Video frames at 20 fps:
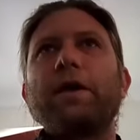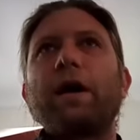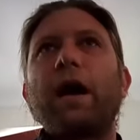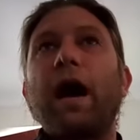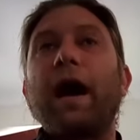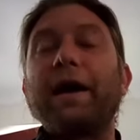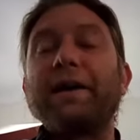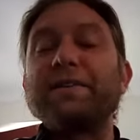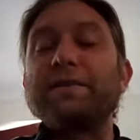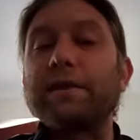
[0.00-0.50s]

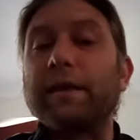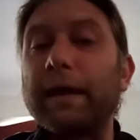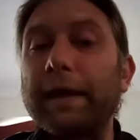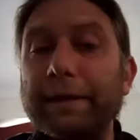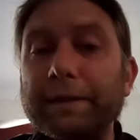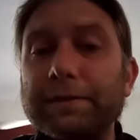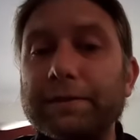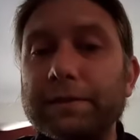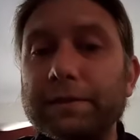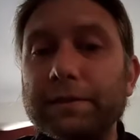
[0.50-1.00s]

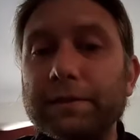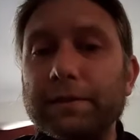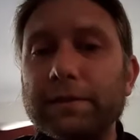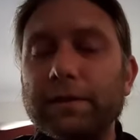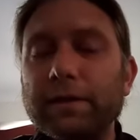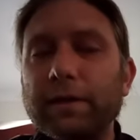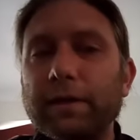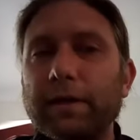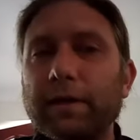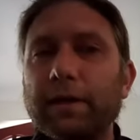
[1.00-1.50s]
isolated,
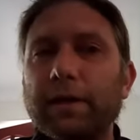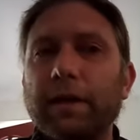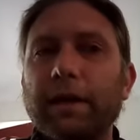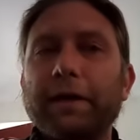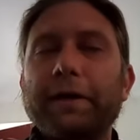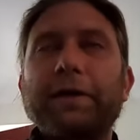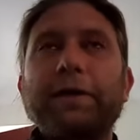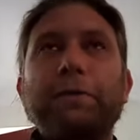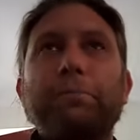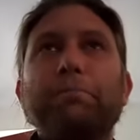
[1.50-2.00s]

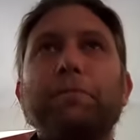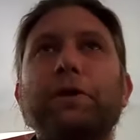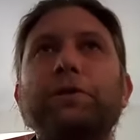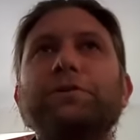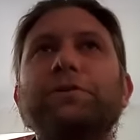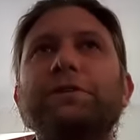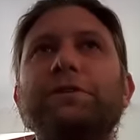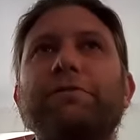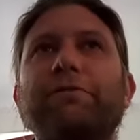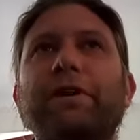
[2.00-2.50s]
like
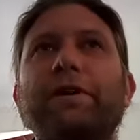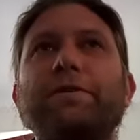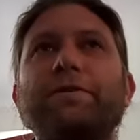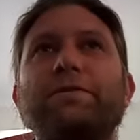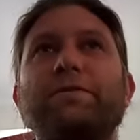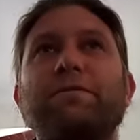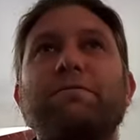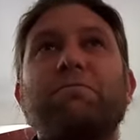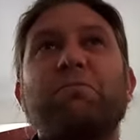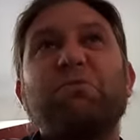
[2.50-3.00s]
most of
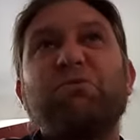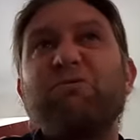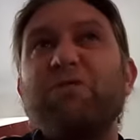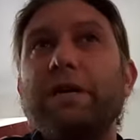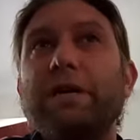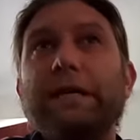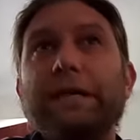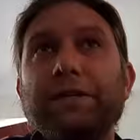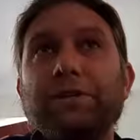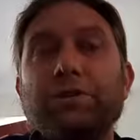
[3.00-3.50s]
us,
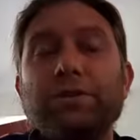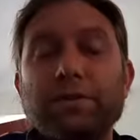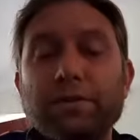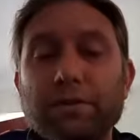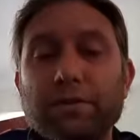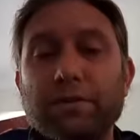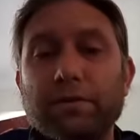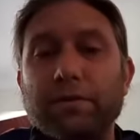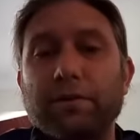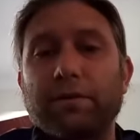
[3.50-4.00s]
really
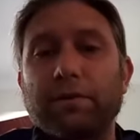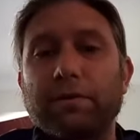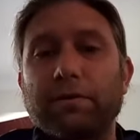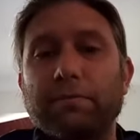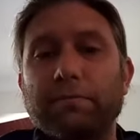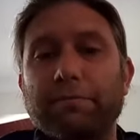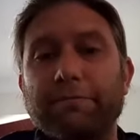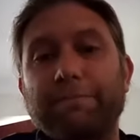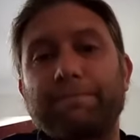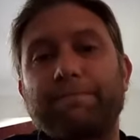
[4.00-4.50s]
just
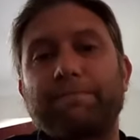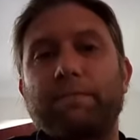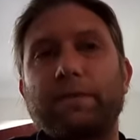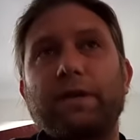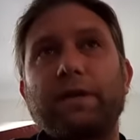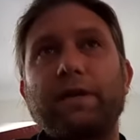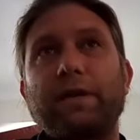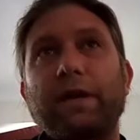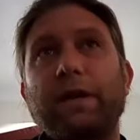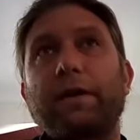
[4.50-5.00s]

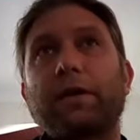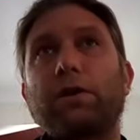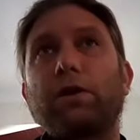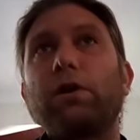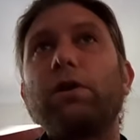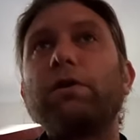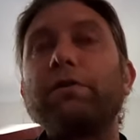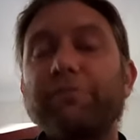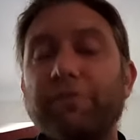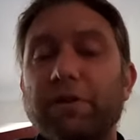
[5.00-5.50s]
getting a
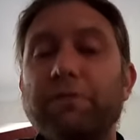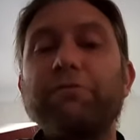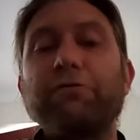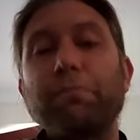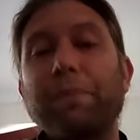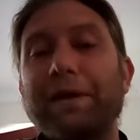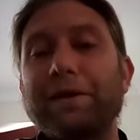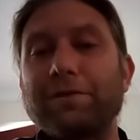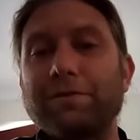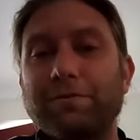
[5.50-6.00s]
lot of
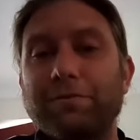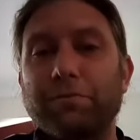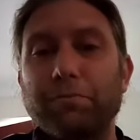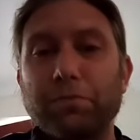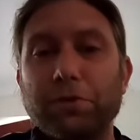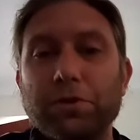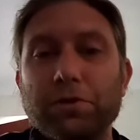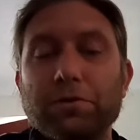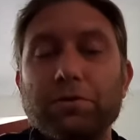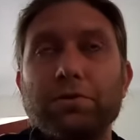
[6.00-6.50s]
information from
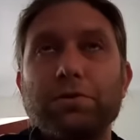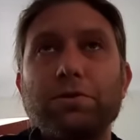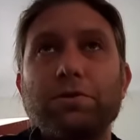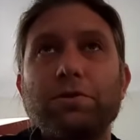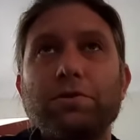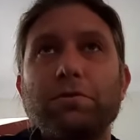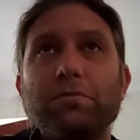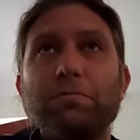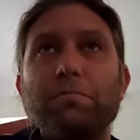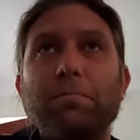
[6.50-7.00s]

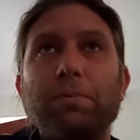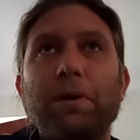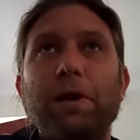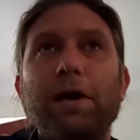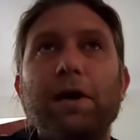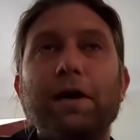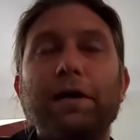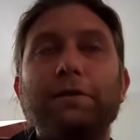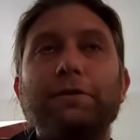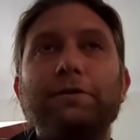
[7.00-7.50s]
YouTube,
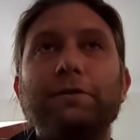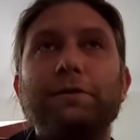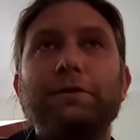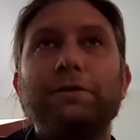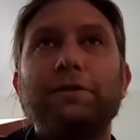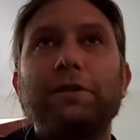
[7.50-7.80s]
and